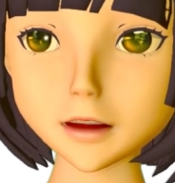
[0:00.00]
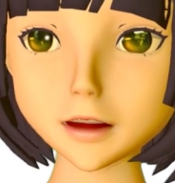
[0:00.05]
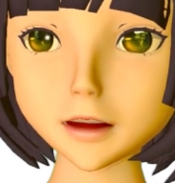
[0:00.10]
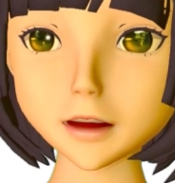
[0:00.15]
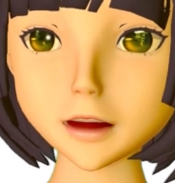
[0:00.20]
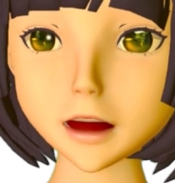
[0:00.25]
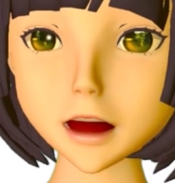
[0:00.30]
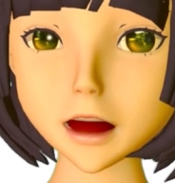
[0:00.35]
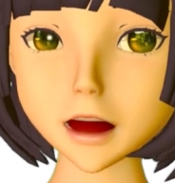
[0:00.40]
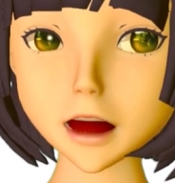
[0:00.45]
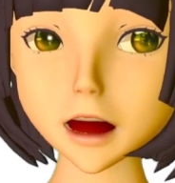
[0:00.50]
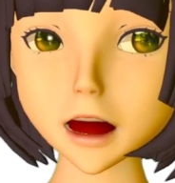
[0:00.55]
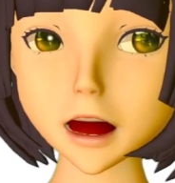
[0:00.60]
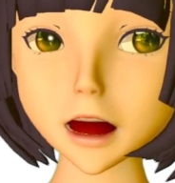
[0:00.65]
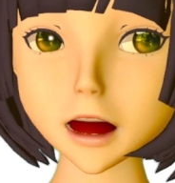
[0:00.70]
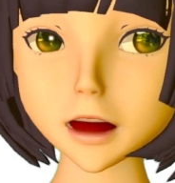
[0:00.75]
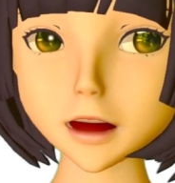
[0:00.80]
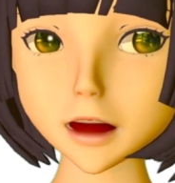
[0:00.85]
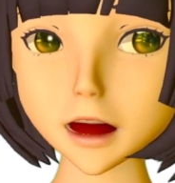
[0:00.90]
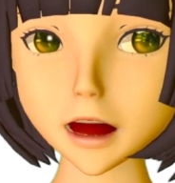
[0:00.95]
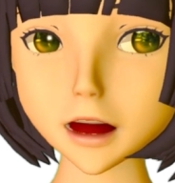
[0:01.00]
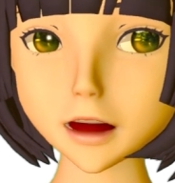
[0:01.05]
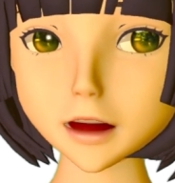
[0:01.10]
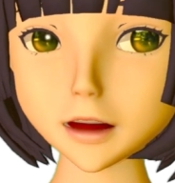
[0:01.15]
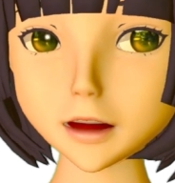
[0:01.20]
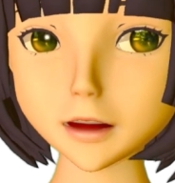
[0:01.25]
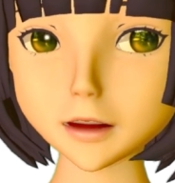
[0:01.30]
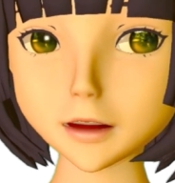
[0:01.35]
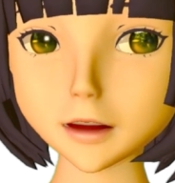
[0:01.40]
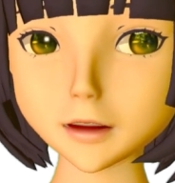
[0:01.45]
Sekai de
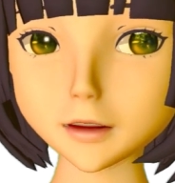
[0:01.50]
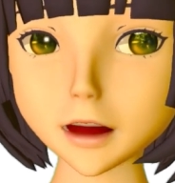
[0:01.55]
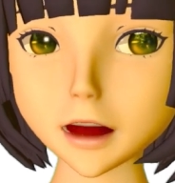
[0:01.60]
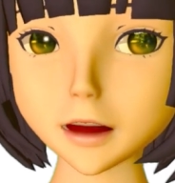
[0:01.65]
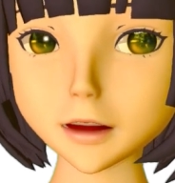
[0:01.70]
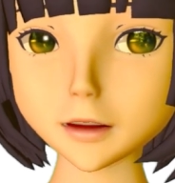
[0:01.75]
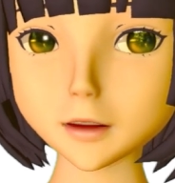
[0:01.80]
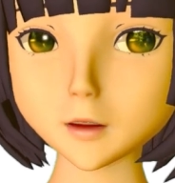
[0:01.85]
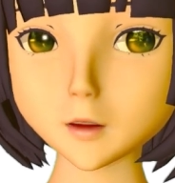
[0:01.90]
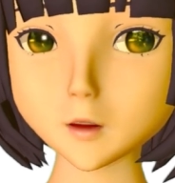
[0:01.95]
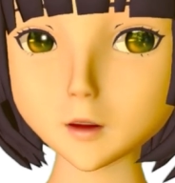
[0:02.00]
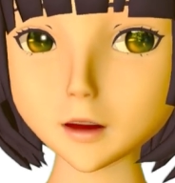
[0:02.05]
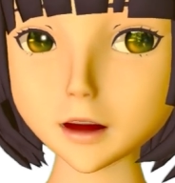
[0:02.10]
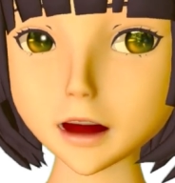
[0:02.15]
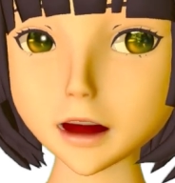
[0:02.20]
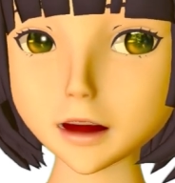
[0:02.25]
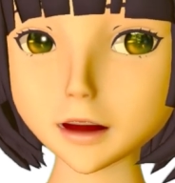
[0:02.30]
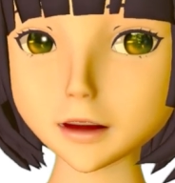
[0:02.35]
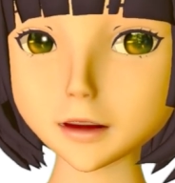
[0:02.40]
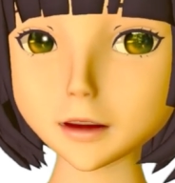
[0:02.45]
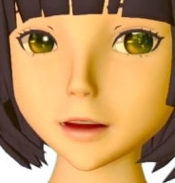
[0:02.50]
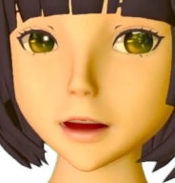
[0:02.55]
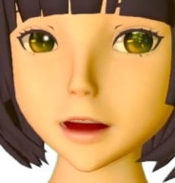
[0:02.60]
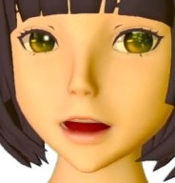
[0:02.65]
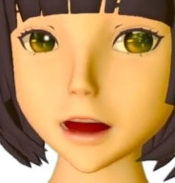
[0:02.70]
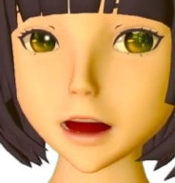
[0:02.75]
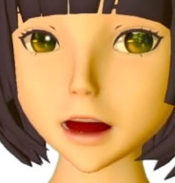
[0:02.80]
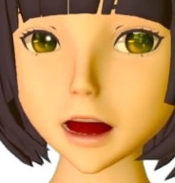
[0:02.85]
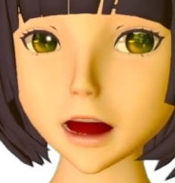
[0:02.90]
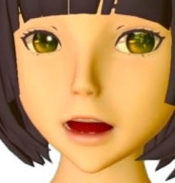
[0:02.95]
ichiban
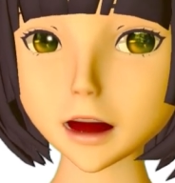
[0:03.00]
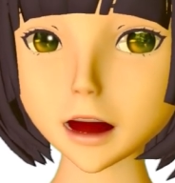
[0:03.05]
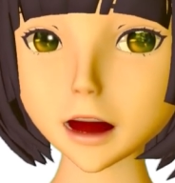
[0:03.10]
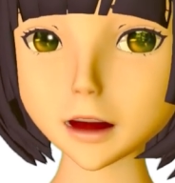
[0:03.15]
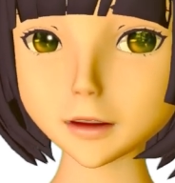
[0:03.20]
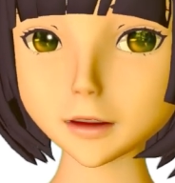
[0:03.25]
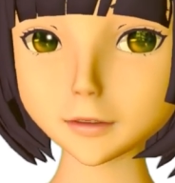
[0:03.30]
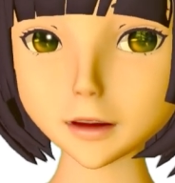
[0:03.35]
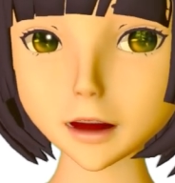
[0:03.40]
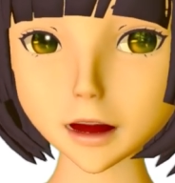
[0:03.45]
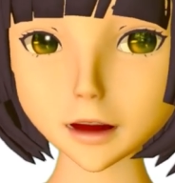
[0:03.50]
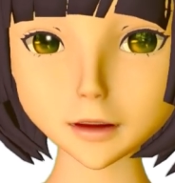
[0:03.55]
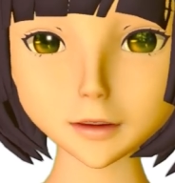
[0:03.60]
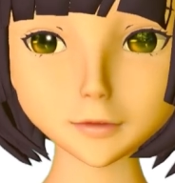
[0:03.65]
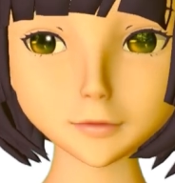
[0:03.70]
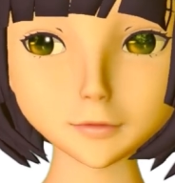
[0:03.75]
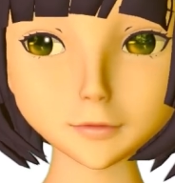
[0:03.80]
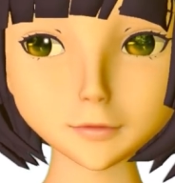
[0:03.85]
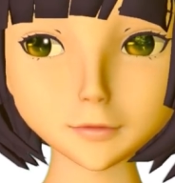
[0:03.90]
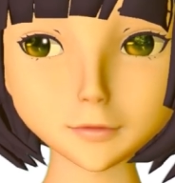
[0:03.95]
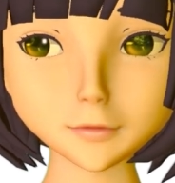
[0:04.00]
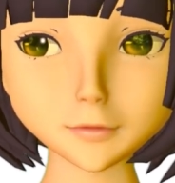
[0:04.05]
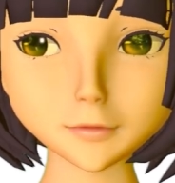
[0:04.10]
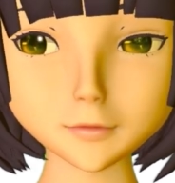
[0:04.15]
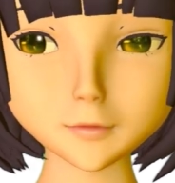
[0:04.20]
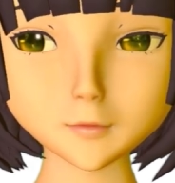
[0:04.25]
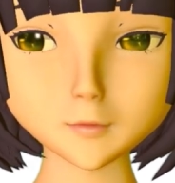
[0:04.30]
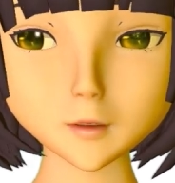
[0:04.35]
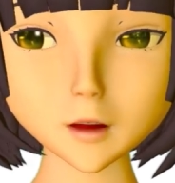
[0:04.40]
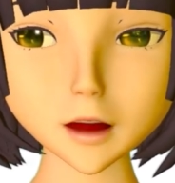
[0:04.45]
oishii ramen.
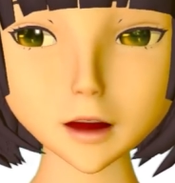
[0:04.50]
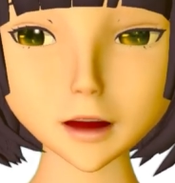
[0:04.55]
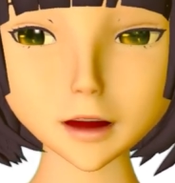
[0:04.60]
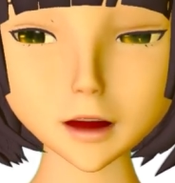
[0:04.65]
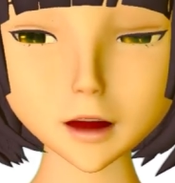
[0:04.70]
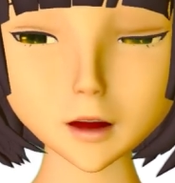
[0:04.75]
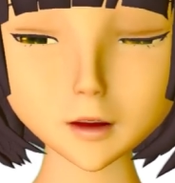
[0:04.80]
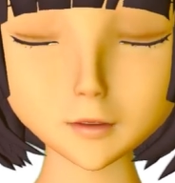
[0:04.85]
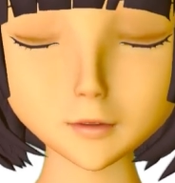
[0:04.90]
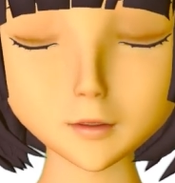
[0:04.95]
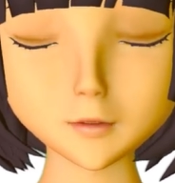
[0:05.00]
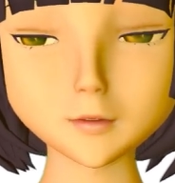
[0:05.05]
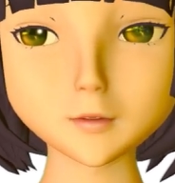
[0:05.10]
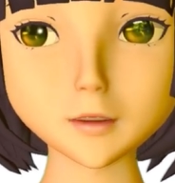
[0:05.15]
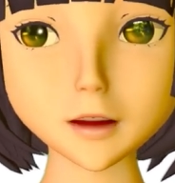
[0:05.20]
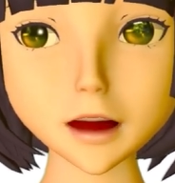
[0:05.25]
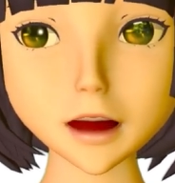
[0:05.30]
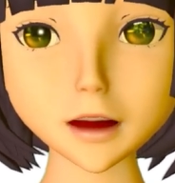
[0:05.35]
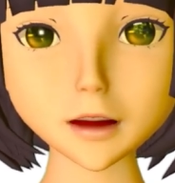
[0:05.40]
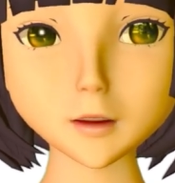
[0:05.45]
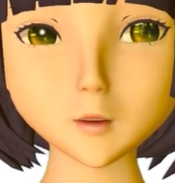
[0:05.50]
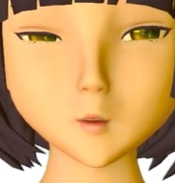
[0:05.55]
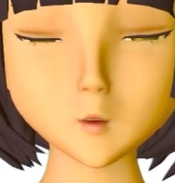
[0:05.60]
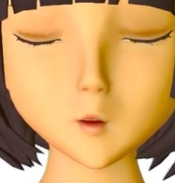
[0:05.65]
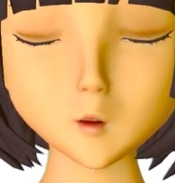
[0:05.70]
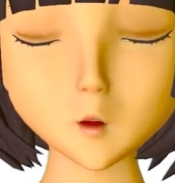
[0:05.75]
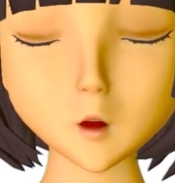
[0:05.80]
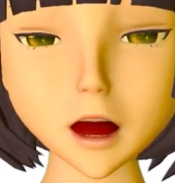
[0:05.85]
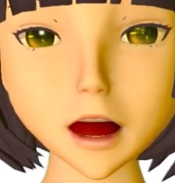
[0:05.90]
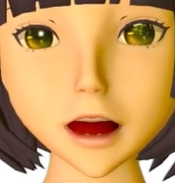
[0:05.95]
Now people will ask,
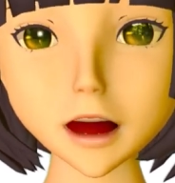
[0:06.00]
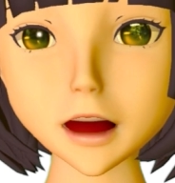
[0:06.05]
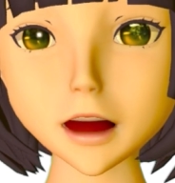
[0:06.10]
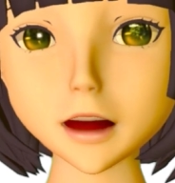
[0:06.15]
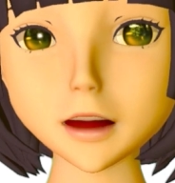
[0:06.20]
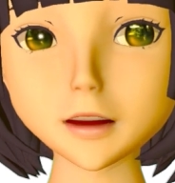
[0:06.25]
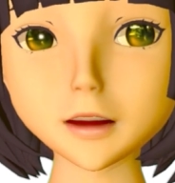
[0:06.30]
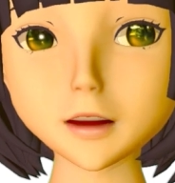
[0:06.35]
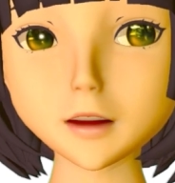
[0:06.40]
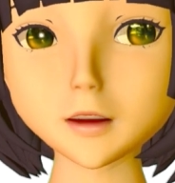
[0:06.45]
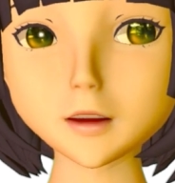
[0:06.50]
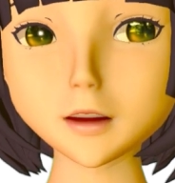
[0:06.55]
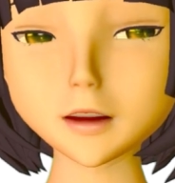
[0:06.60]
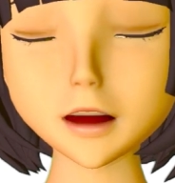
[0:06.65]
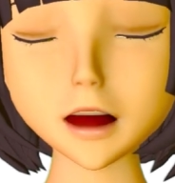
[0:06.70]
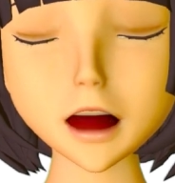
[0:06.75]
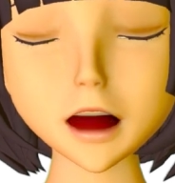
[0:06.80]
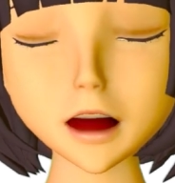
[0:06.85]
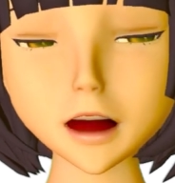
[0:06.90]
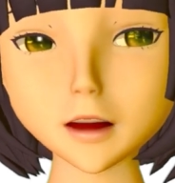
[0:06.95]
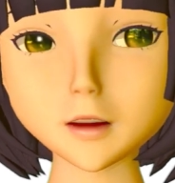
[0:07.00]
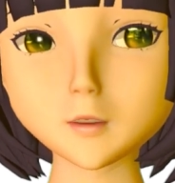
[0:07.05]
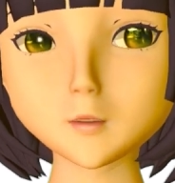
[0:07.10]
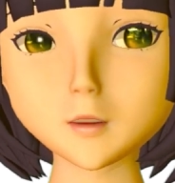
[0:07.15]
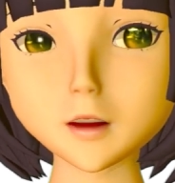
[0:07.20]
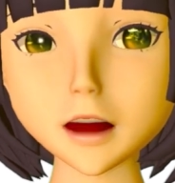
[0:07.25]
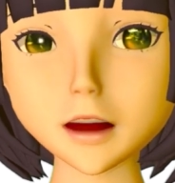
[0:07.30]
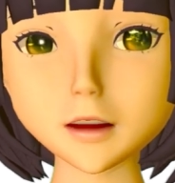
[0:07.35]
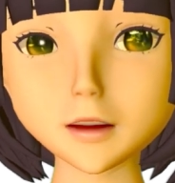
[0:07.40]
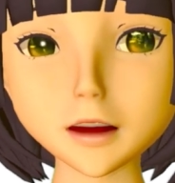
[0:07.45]
why de?
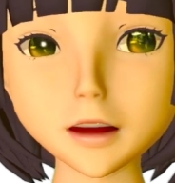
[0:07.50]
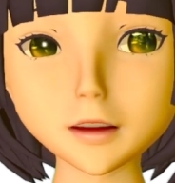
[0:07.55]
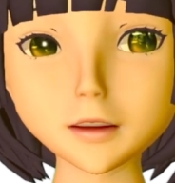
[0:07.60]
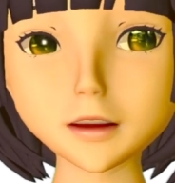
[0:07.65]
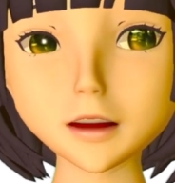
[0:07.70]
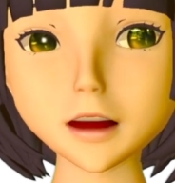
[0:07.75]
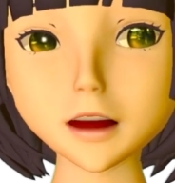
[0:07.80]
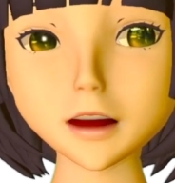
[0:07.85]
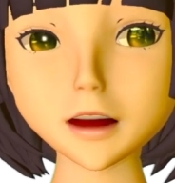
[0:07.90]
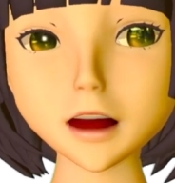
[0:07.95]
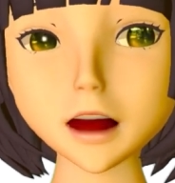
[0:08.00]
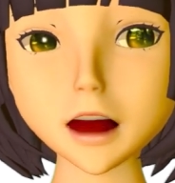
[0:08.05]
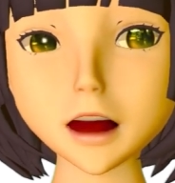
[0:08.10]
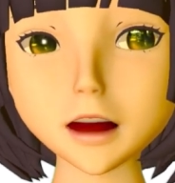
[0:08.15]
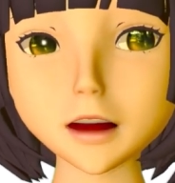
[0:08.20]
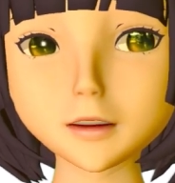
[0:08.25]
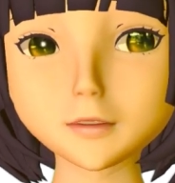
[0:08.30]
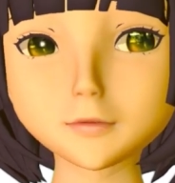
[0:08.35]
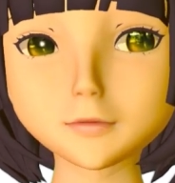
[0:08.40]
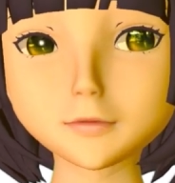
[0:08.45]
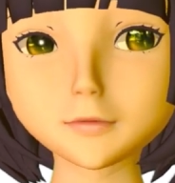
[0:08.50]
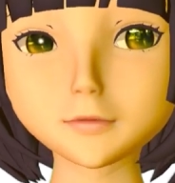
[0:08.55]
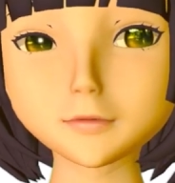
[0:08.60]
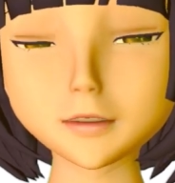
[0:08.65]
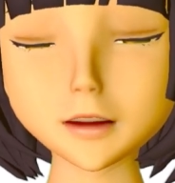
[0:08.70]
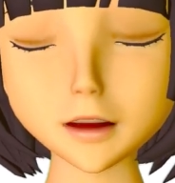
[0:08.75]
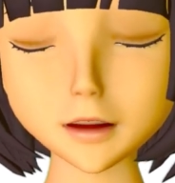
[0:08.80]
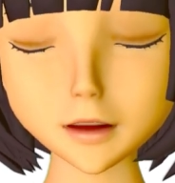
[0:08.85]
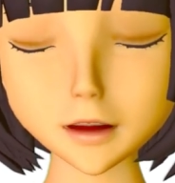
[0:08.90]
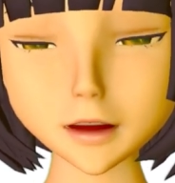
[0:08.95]
Why are we using de
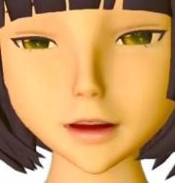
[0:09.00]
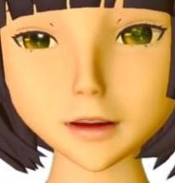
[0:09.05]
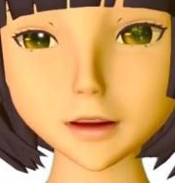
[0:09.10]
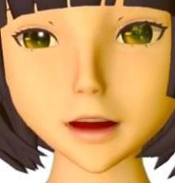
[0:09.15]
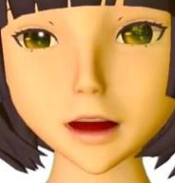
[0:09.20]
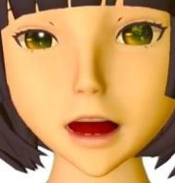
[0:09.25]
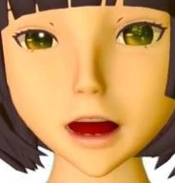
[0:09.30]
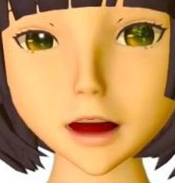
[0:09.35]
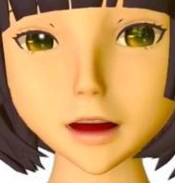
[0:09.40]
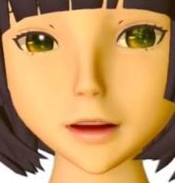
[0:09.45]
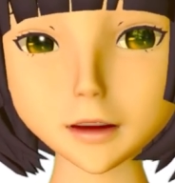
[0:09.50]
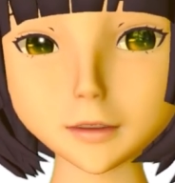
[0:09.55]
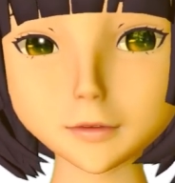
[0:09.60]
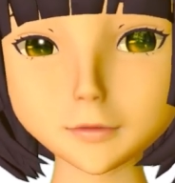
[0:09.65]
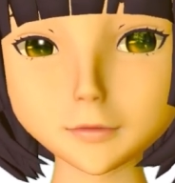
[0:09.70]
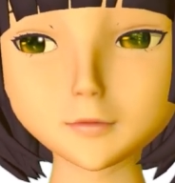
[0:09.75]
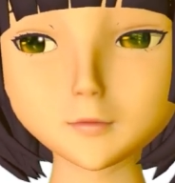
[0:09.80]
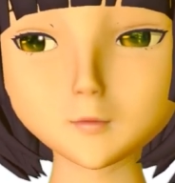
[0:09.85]
in this case?